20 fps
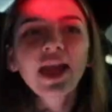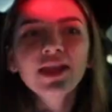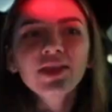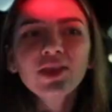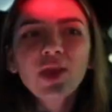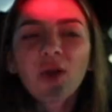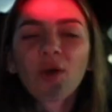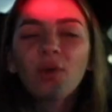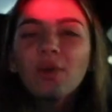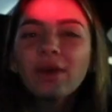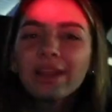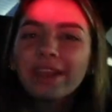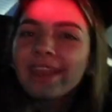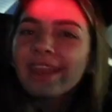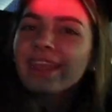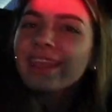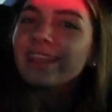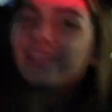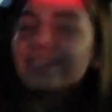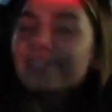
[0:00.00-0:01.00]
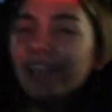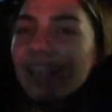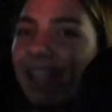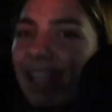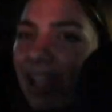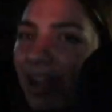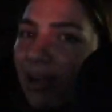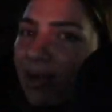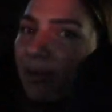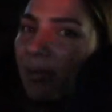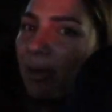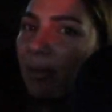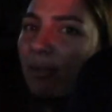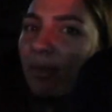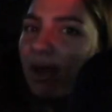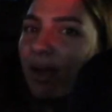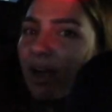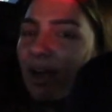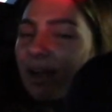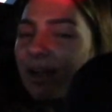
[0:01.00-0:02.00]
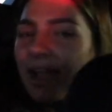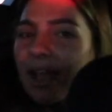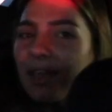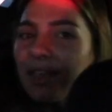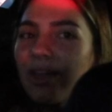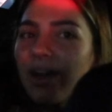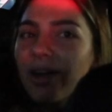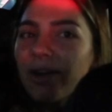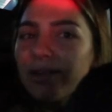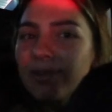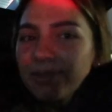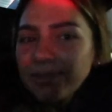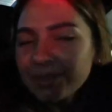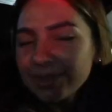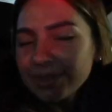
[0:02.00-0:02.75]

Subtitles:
I know what it is. I can't remember. Hey, though.